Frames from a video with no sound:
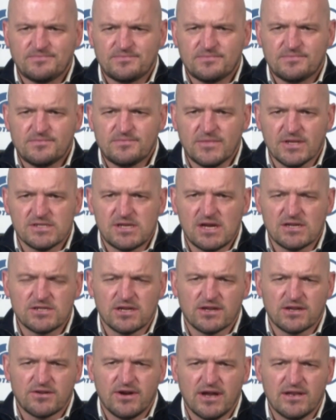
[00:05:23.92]
that's a
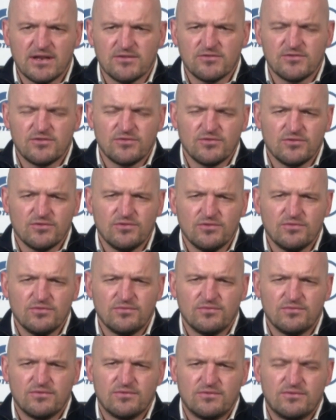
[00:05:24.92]
credit to
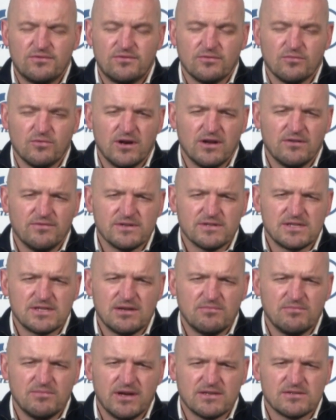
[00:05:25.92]
to one of his
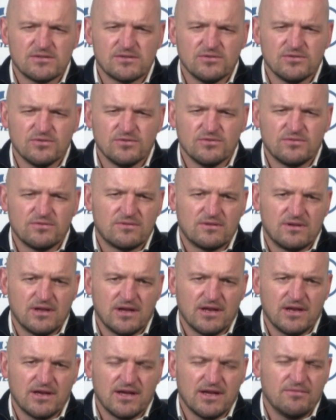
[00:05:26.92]
teammates who had
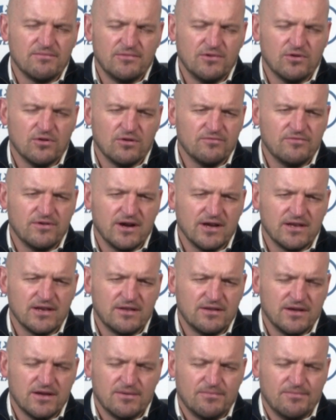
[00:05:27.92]
uh, notified
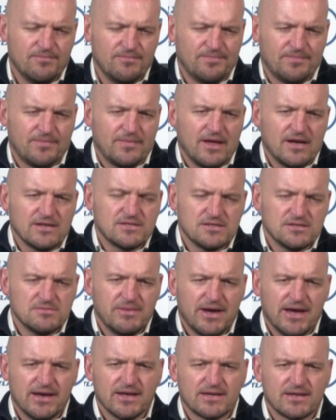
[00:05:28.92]
um, us as
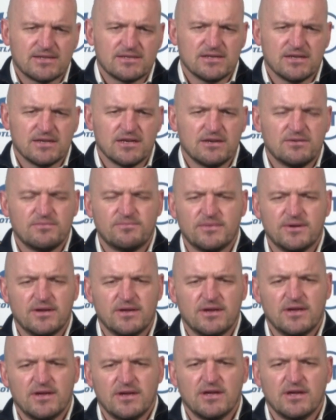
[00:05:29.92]
medics that he
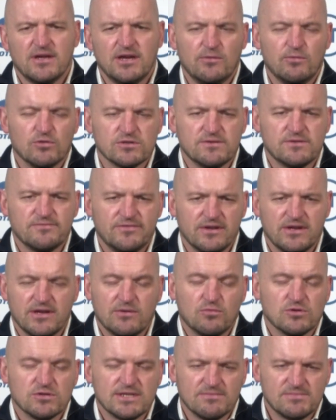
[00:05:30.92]
he wasn't he
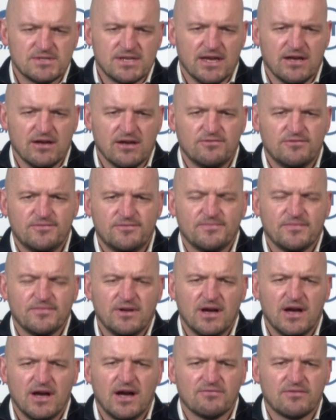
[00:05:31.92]
wasn't himself at
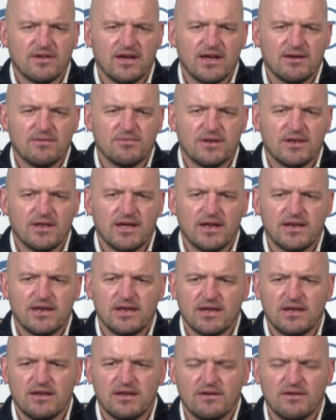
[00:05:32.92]
half time, and then
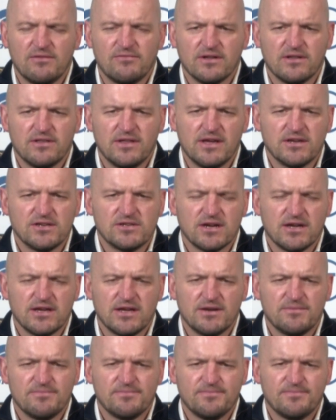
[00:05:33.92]
he, he failed the HIA.
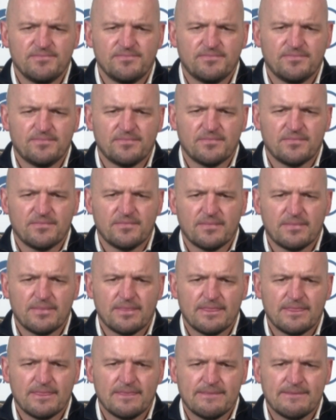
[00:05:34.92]

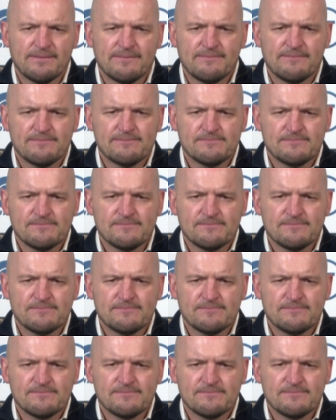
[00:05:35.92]
That's it.